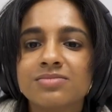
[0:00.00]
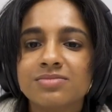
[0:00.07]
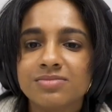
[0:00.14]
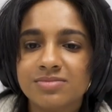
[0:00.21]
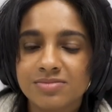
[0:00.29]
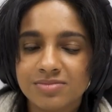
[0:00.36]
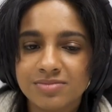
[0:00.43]

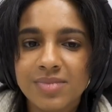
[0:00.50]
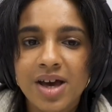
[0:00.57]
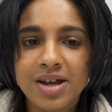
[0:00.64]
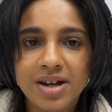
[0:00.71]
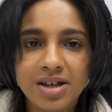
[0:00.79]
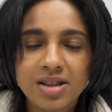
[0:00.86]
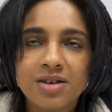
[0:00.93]
Mm.
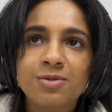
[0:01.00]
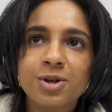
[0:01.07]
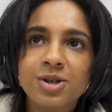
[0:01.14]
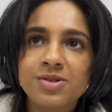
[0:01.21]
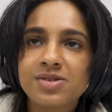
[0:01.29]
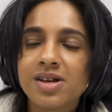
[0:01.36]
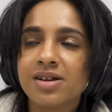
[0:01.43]
And I love
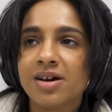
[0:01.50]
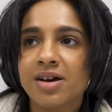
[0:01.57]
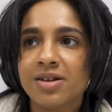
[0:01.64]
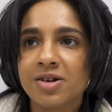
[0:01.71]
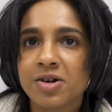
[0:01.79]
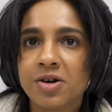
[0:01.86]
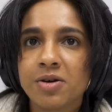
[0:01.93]
what you said
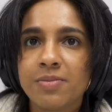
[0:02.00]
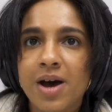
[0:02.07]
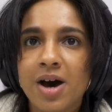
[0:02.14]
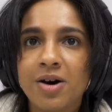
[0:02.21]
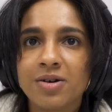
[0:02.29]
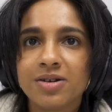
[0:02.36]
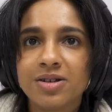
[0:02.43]
earlier
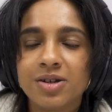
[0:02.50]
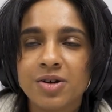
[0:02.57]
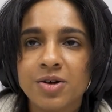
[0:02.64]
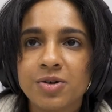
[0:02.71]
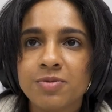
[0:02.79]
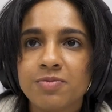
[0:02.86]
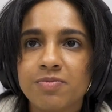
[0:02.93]
about,
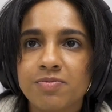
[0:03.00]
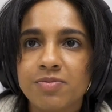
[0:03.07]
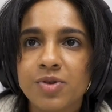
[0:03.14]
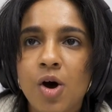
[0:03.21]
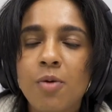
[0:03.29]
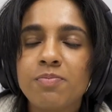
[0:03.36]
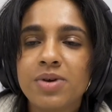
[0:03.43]

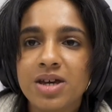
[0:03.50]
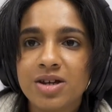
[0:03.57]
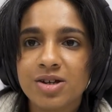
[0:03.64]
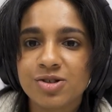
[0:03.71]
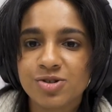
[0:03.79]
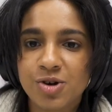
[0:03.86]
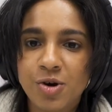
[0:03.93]
not being
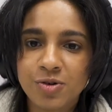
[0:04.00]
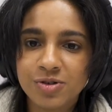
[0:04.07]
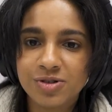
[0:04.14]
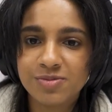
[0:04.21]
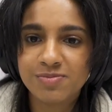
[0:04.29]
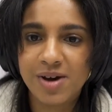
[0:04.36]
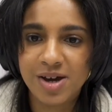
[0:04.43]

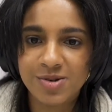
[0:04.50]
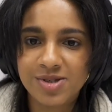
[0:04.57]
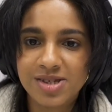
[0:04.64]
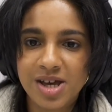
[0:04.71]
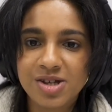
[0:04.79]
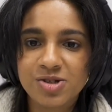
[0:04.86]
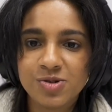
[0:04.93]
controlled by your
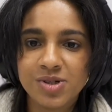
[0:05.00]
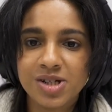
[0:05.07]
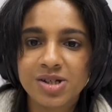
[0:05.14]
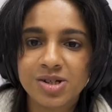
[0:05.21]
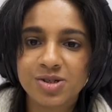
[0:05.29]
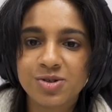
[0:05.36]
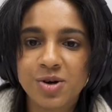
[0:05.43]
schedule
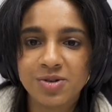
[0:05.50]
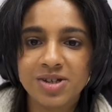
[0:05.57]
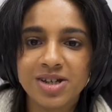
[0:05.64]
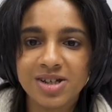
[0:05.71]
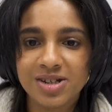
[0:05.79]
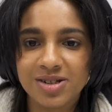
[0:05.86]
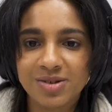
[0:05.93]
and
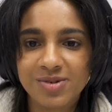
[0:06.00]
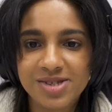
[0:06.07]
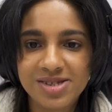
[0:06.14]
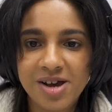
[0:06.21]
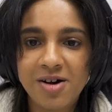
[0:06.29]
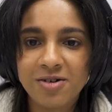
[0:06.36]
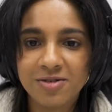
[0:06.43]
controlling it
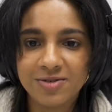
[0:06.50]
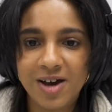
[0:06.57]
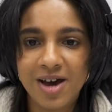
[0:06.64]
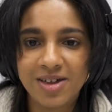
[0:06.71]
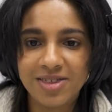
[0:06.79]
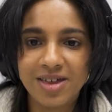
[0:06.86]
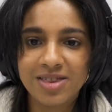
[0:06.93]
yourself.
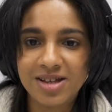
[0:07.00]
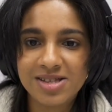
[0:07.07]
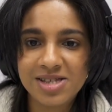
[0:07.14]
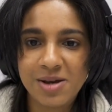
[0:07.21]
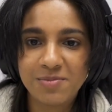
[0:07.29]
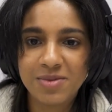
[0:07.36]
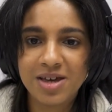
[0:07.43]
I think
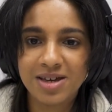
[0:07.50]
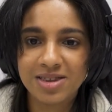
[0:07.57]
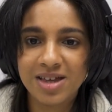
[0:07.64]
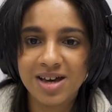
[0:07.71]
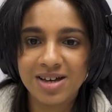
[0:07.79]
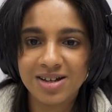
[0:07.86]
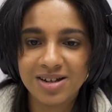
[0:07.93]
that's something
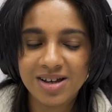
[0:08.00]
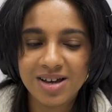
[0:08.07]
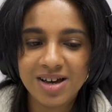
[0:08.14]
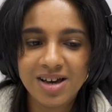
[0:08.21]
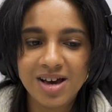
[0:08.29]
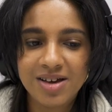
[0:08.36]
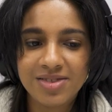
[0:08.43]
that
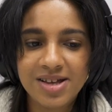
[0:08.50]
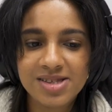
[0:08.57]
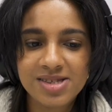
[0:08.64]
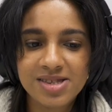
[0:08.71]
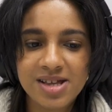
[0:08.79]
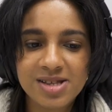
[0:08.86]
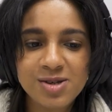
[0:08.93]

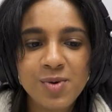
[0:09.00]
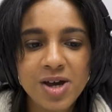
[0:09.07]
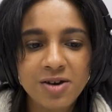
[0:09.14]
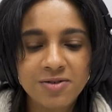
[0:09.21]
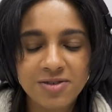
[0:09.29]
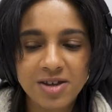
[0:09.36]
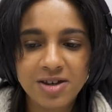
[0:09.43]
that's a
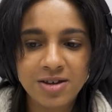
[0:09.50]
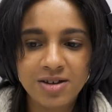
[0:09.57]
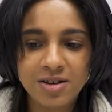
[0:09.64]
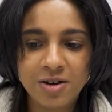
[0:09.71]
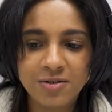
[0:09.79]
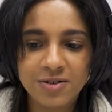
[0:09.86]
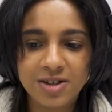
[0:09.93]
way of
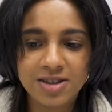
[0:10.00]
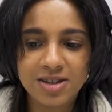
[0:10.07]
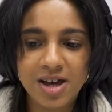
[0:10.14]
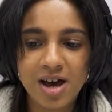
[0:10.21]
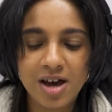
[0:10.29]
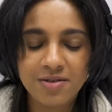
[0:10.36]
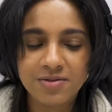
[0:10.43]
thinking of it
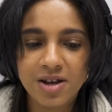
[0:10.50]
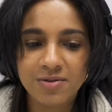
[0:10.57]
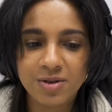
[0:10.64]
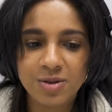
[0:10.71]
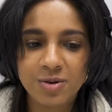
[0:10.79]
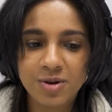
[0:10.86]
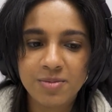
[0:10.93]
that I've
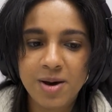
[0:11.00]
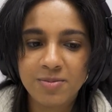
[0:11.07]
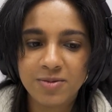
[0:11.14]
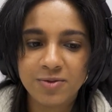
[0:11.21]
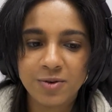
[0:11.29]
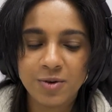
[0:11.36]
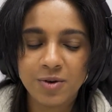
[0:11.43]
never thought about
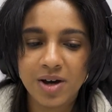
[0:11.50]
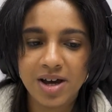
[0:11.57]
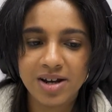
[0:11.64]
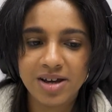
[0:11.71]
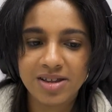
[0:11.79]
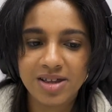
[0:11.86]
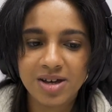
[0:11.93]
before,
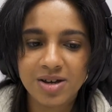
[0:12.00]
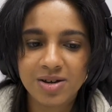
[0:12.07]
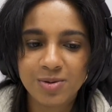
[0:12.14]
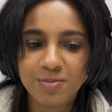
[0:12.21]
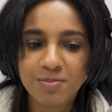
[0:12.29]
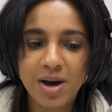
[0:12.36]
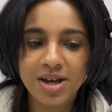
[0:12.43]
and I think
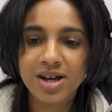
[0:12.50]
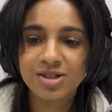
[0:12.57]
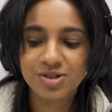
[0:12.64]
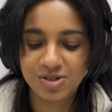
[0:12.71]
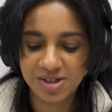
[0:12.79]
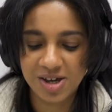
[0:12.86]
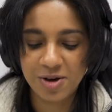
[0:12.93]
might
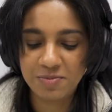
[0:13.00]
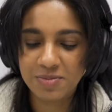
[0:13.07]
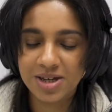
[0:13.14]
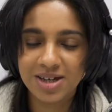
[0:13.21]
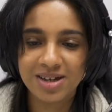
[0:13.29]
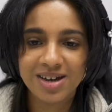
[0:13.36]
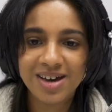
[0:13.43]
actually help
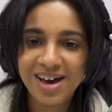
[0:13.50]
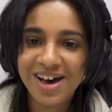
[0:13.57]
me